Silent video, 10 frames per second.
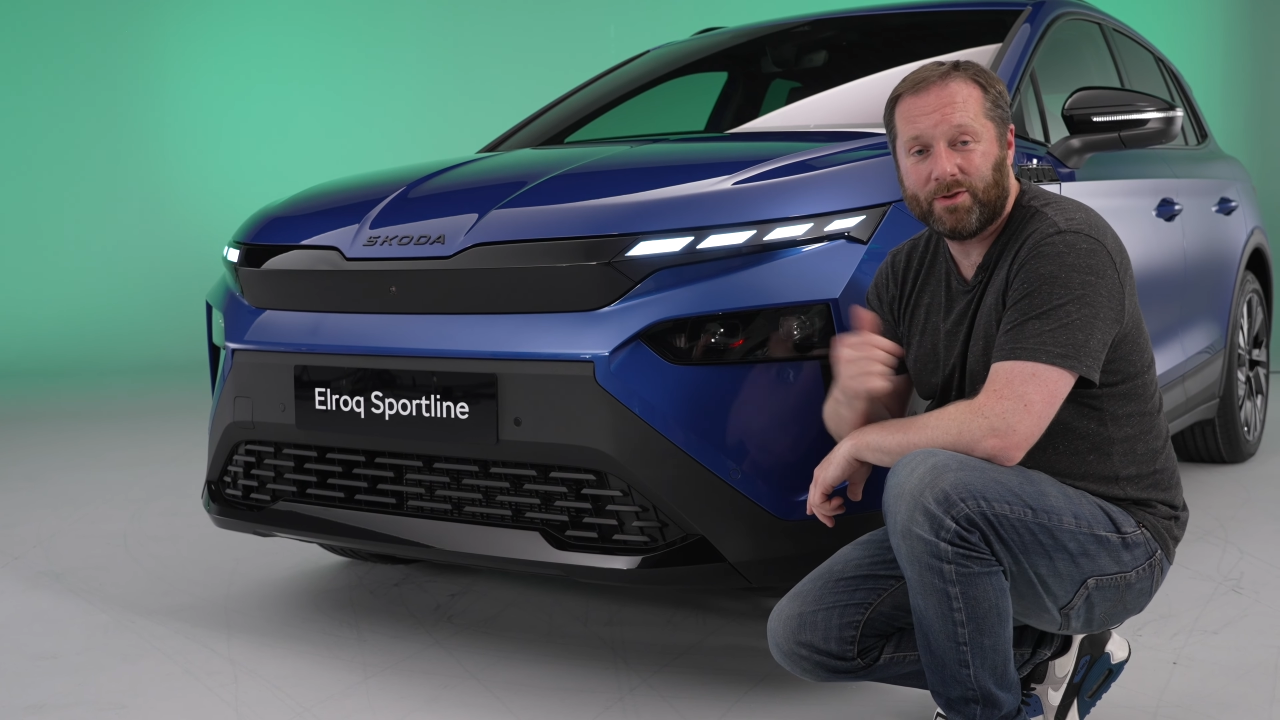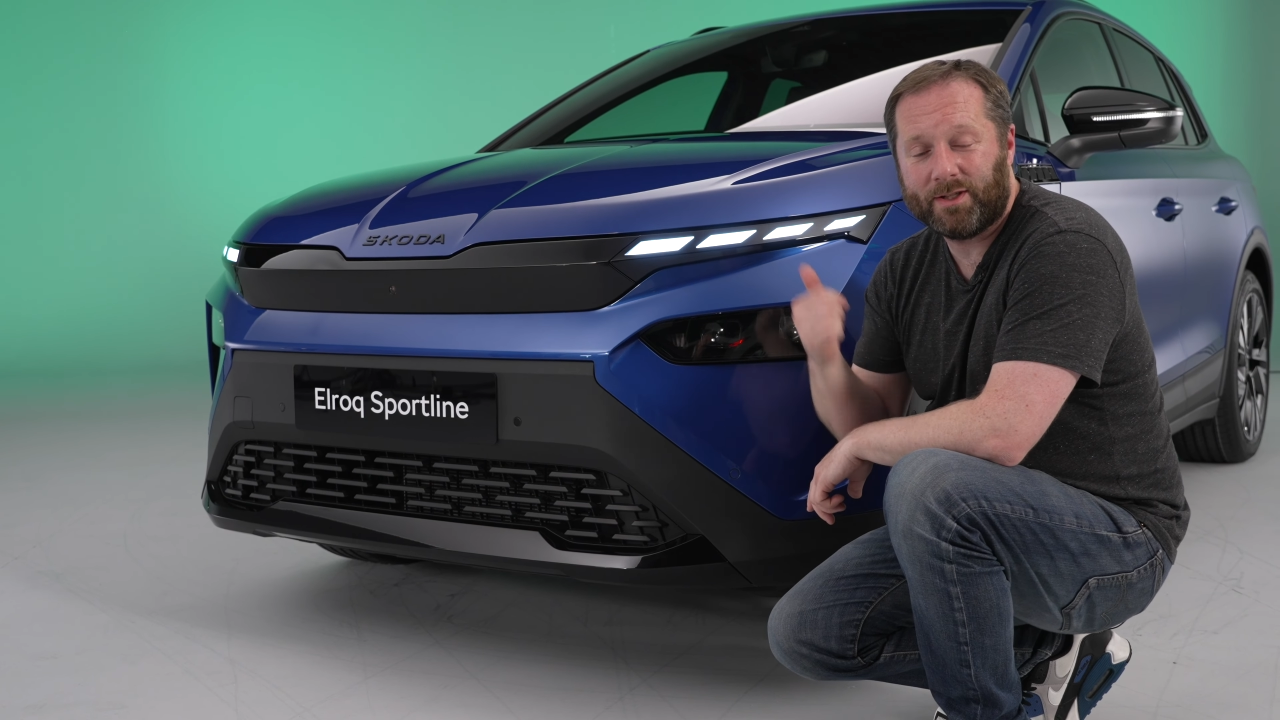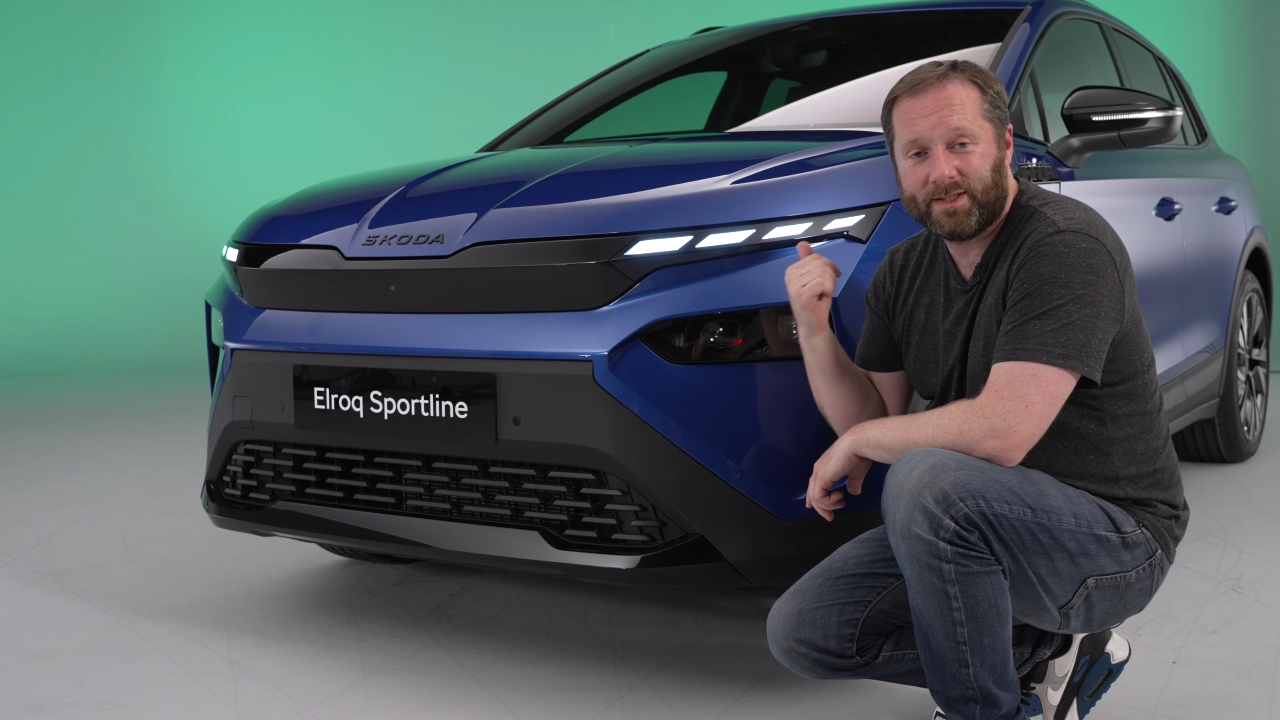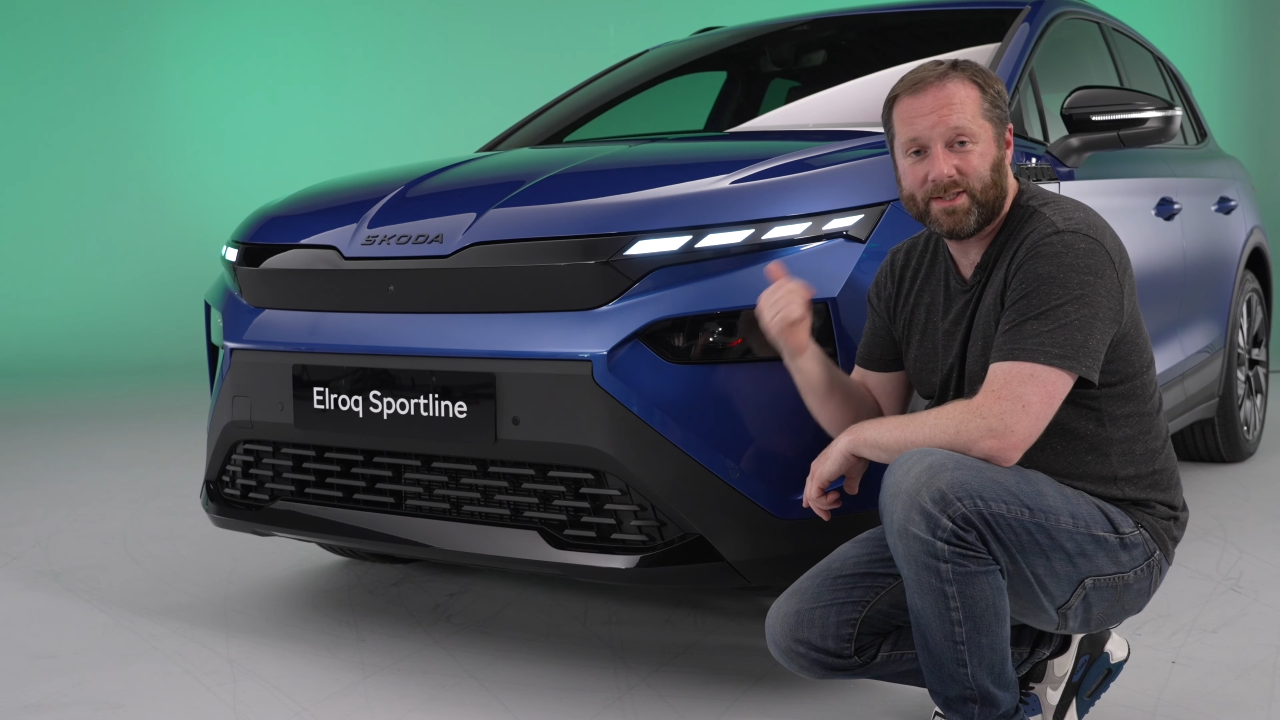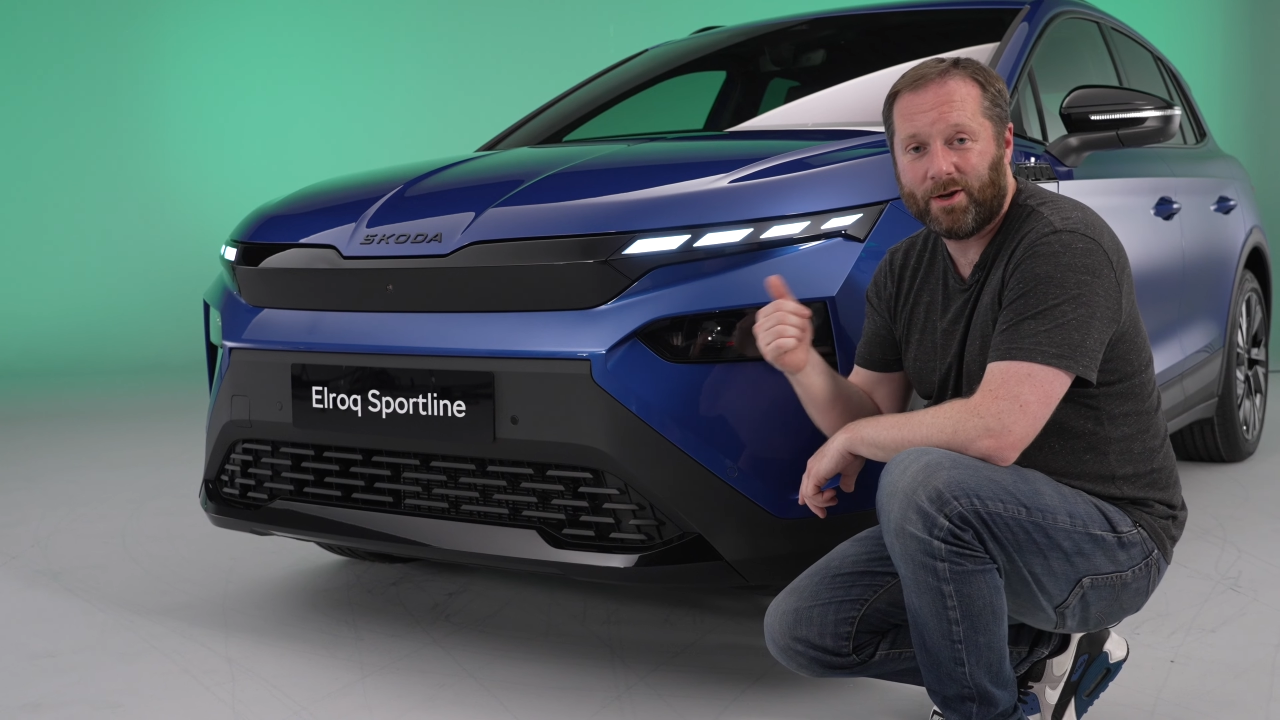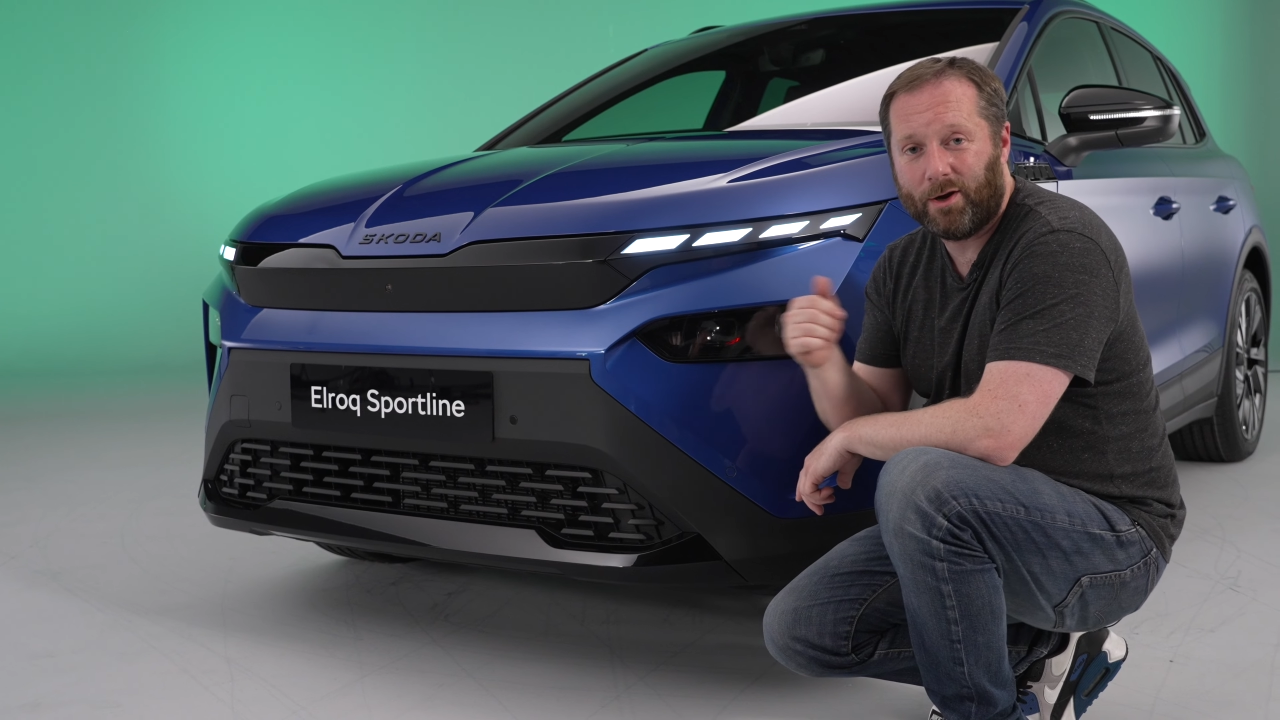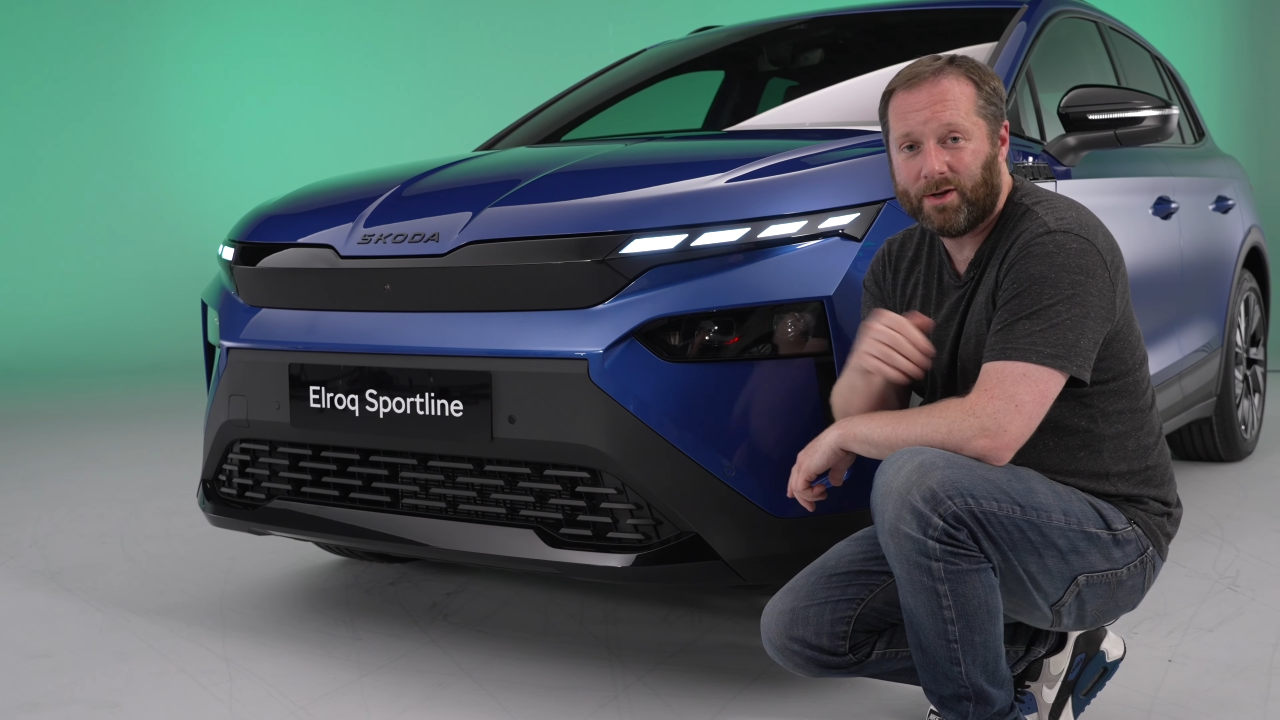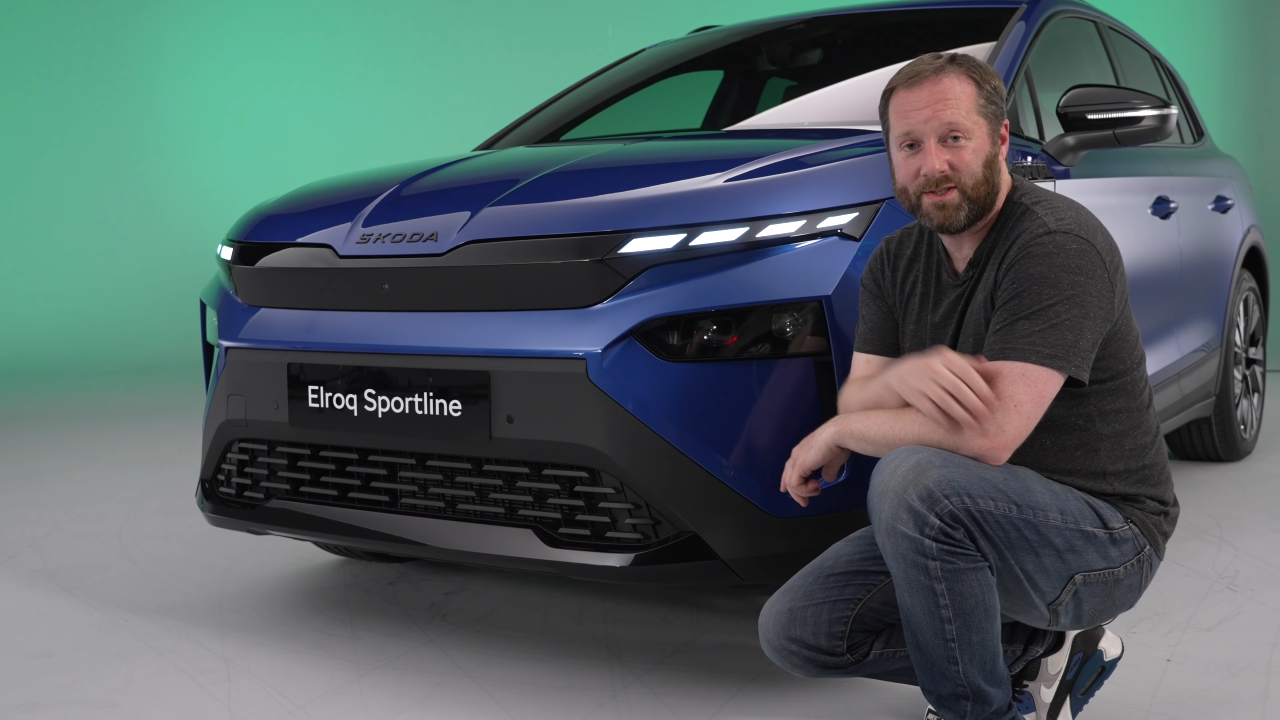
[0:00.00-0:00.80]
that this car